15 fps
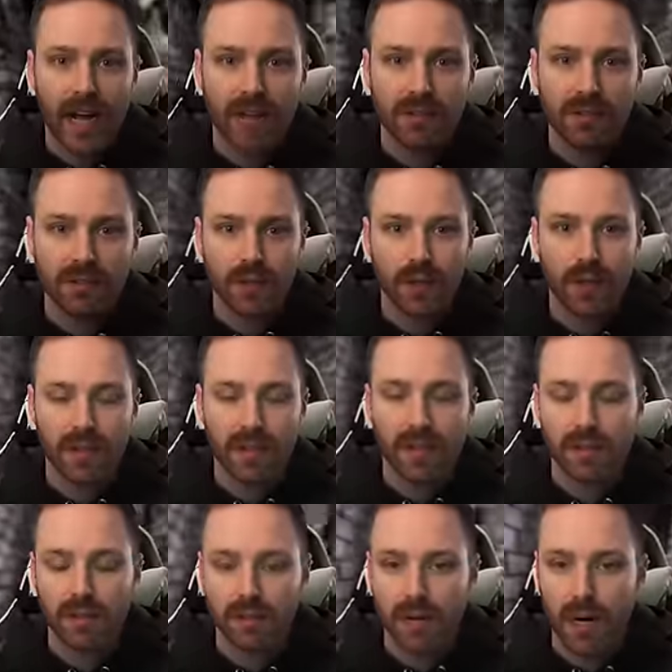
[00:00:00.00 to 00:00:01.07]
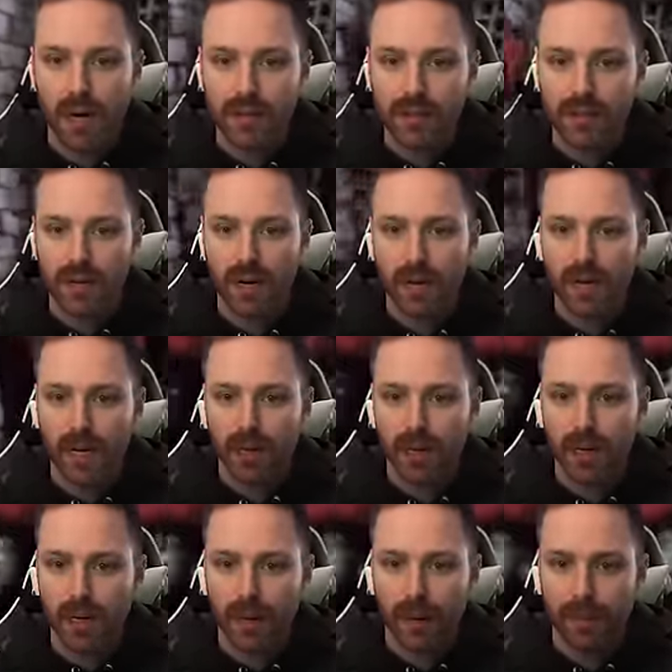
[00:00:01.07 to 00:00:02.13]
Last floor, I think the boss is coming
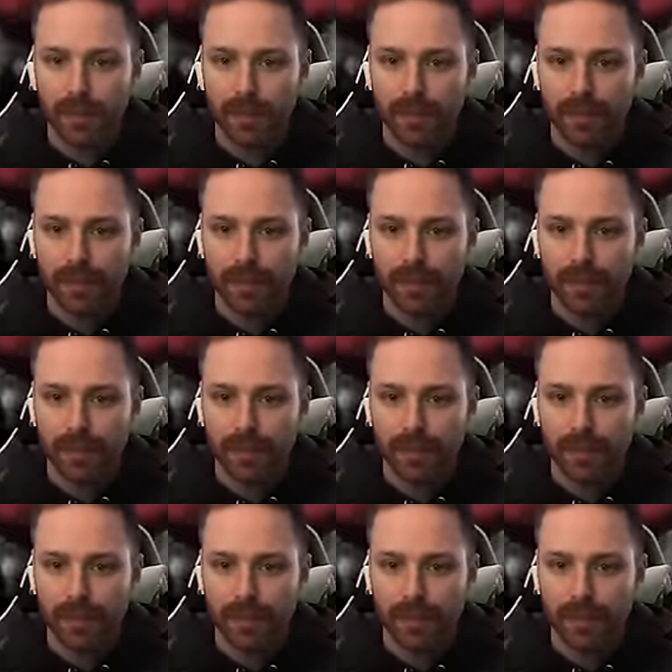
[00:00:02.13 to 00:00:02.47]
up here.